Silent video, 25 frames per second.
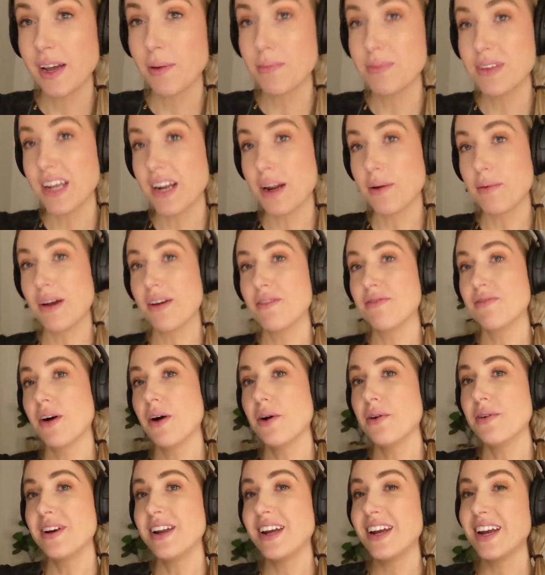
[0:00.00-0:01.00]
update on my
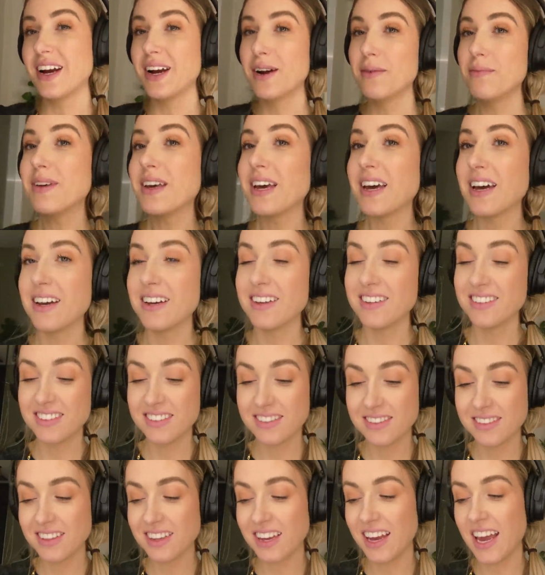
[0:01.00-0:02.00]
phone here because
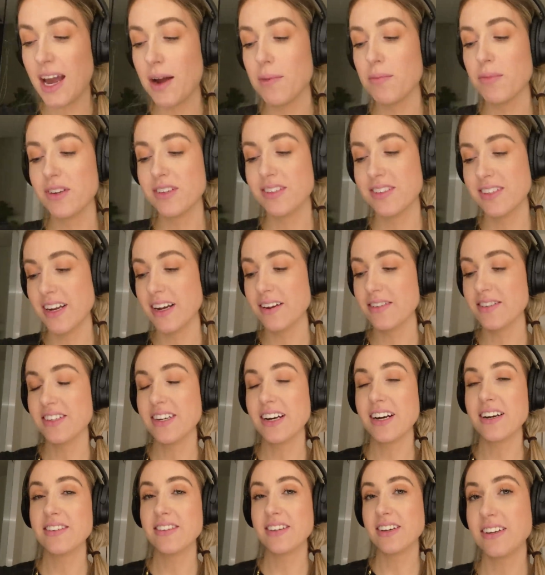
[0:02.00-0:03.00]
the camera is
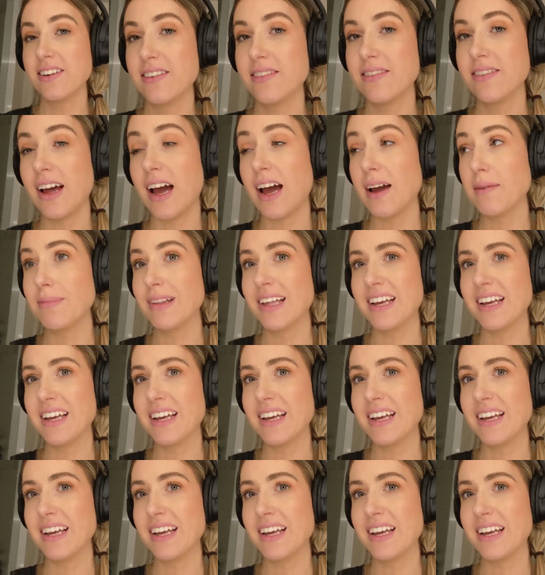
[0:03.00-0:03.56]
downstairs and I'm